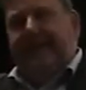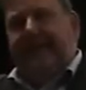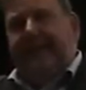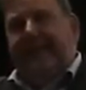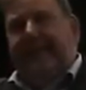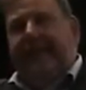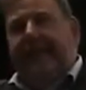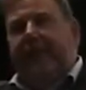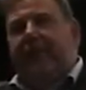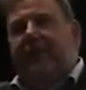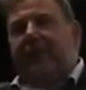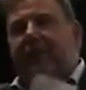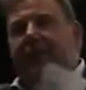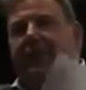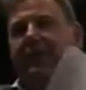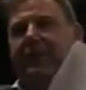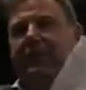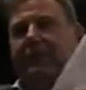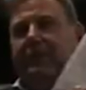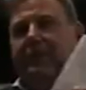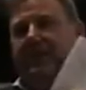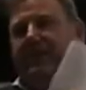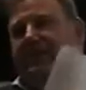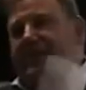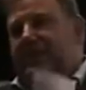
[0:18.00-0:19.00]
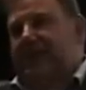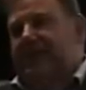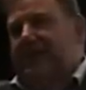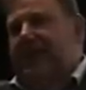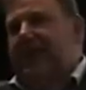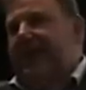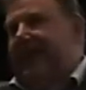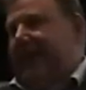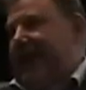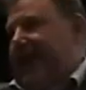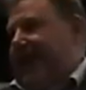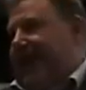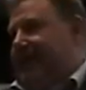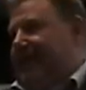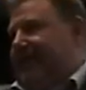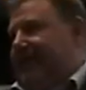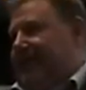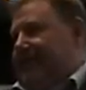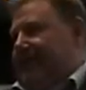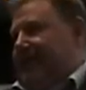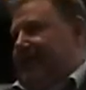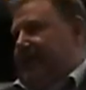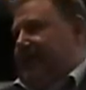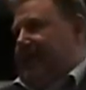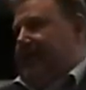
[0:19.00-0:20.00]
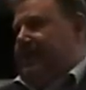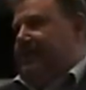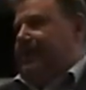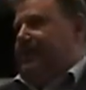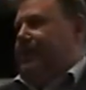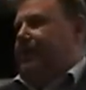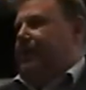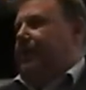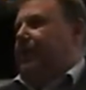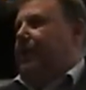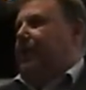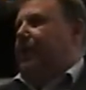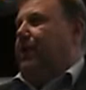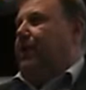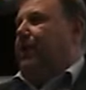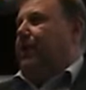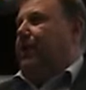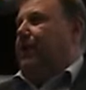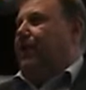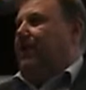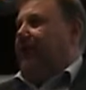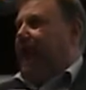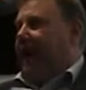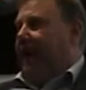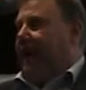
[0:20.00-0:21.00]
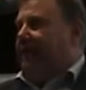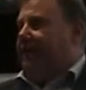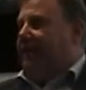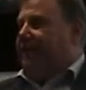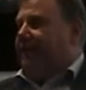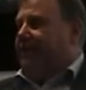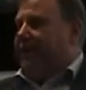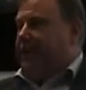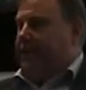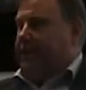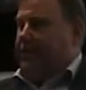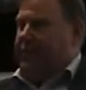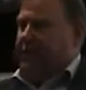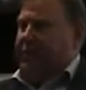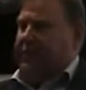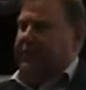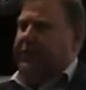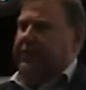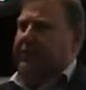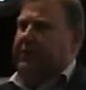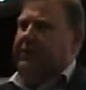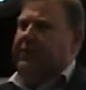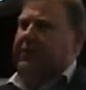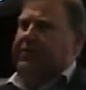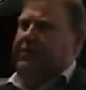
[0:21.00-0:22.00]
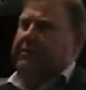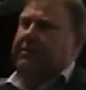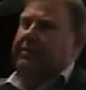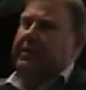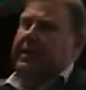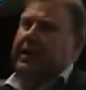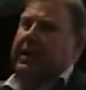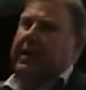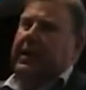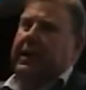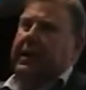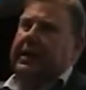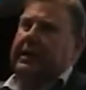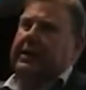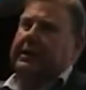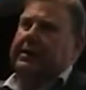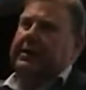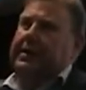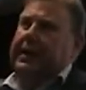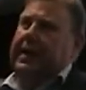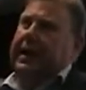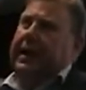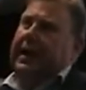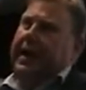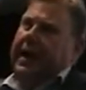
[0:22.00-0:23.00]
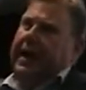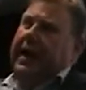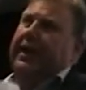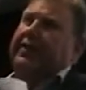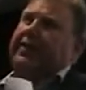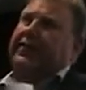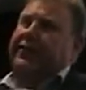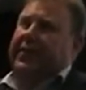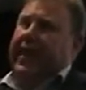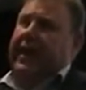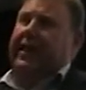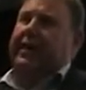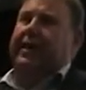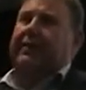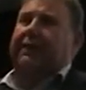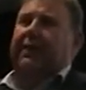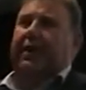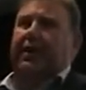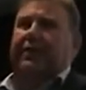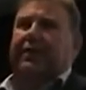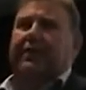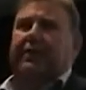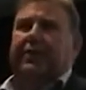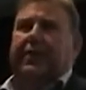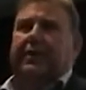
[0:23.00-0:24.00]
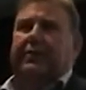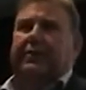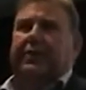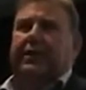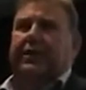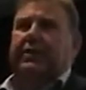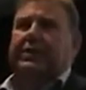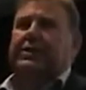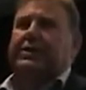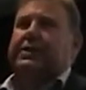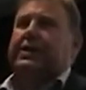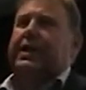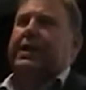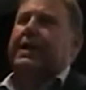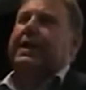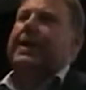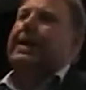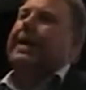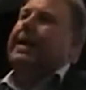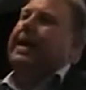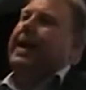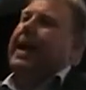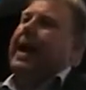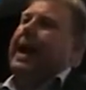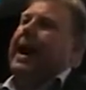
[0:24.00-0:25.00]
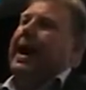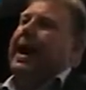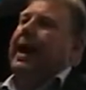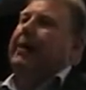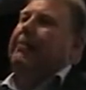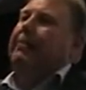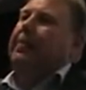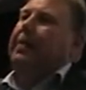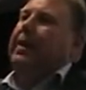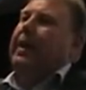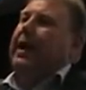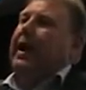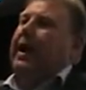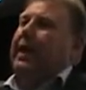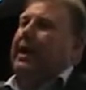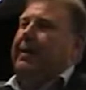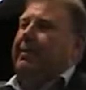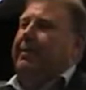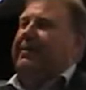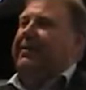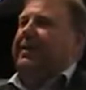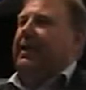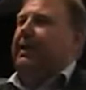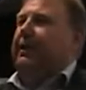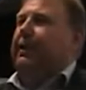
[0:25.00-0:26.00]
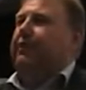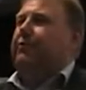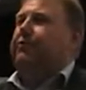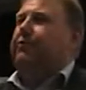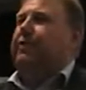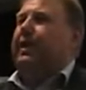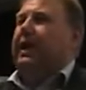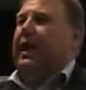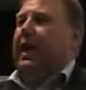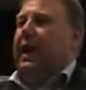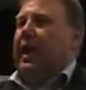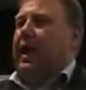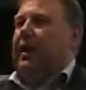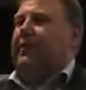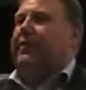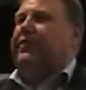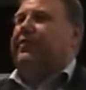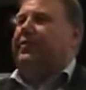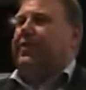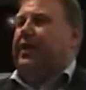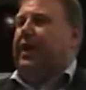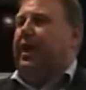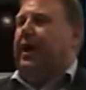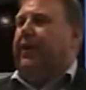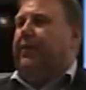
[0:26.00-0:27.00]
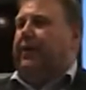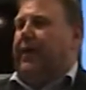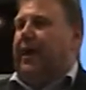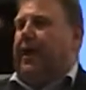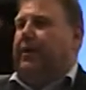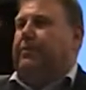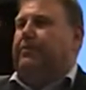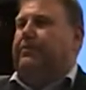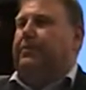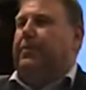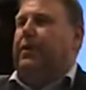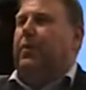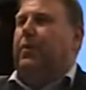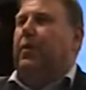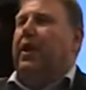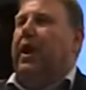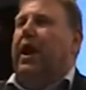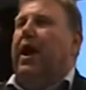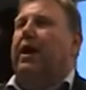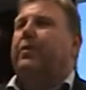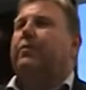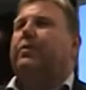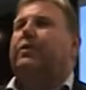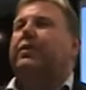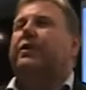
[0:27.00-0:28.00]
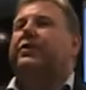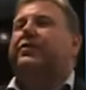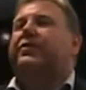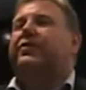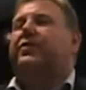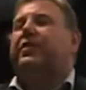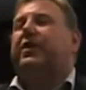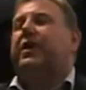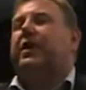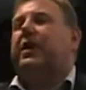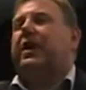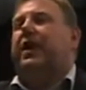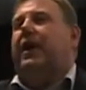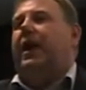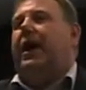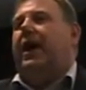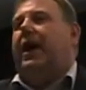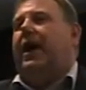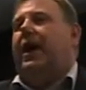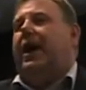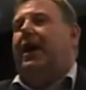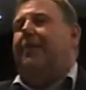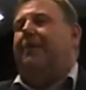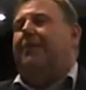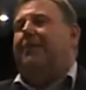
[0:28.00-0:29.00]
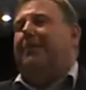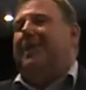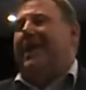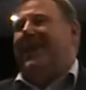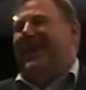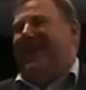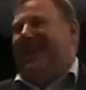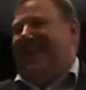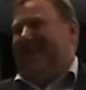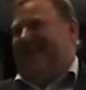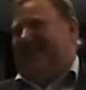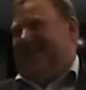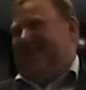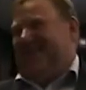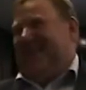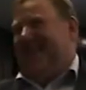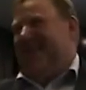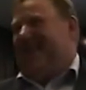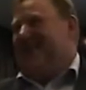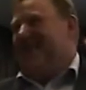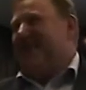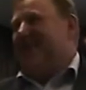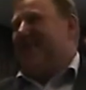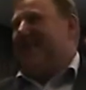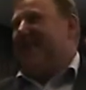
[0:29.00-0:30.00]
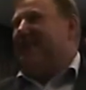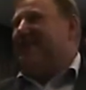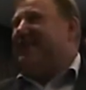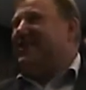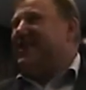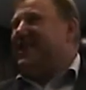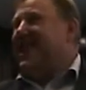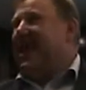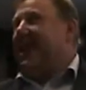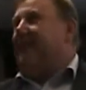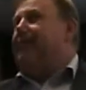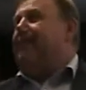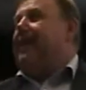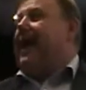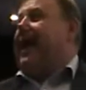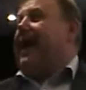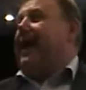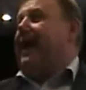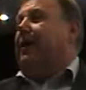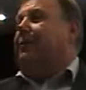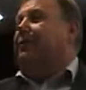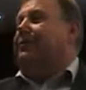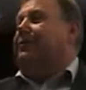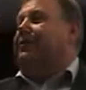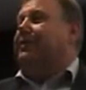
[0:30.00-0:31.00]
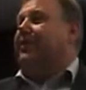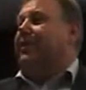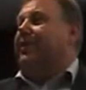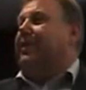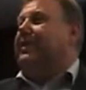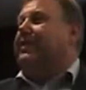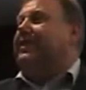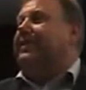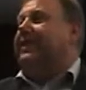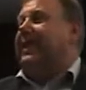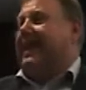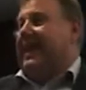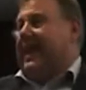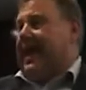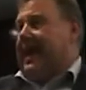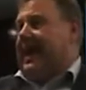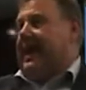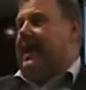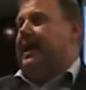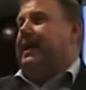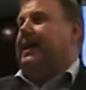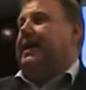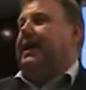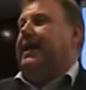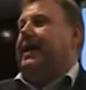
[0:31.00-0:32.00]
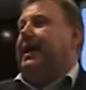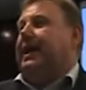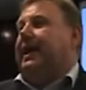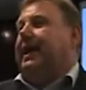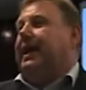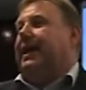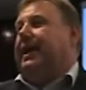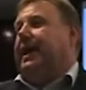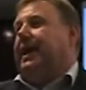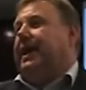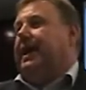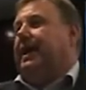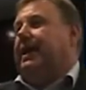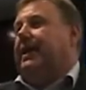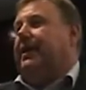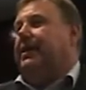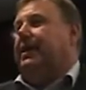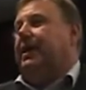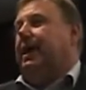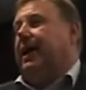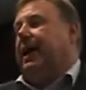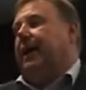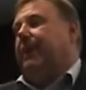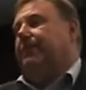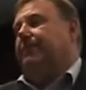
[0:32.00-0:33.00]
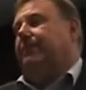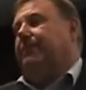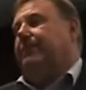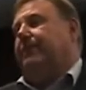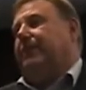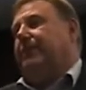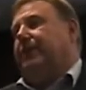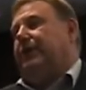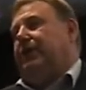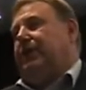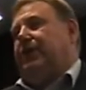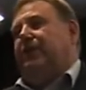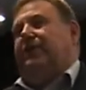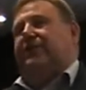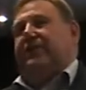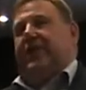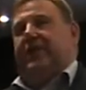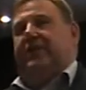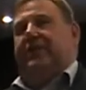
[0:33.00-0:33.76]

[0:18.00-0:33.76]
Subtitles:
give you a specific emphasis of our focus, an understanding of our focus, let me tell you a real-life scenario. When I was many years ago, when I was a young man, I was a volunteer in a youth